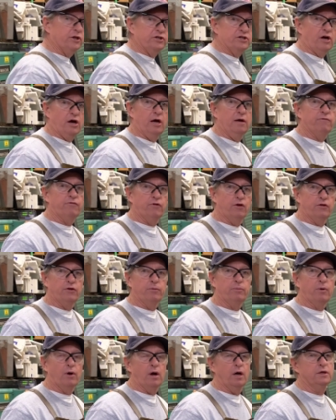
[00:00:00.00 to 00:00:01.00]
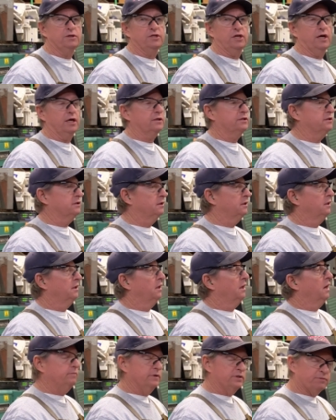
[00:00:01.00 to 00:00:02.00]
the time for other projects,
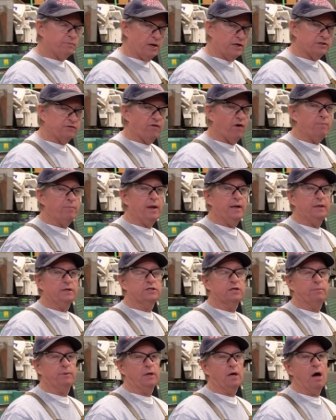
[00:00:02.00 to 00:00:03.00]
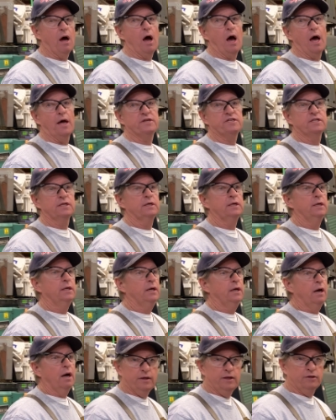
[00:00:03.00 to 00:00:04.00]
especially if I'm bedding something hot
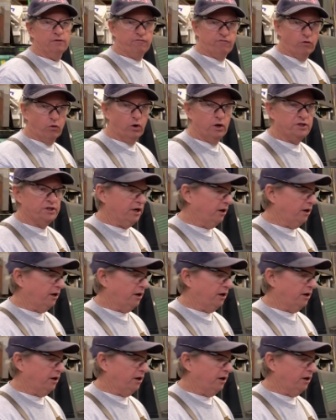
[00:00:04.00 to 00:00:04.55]
in the forge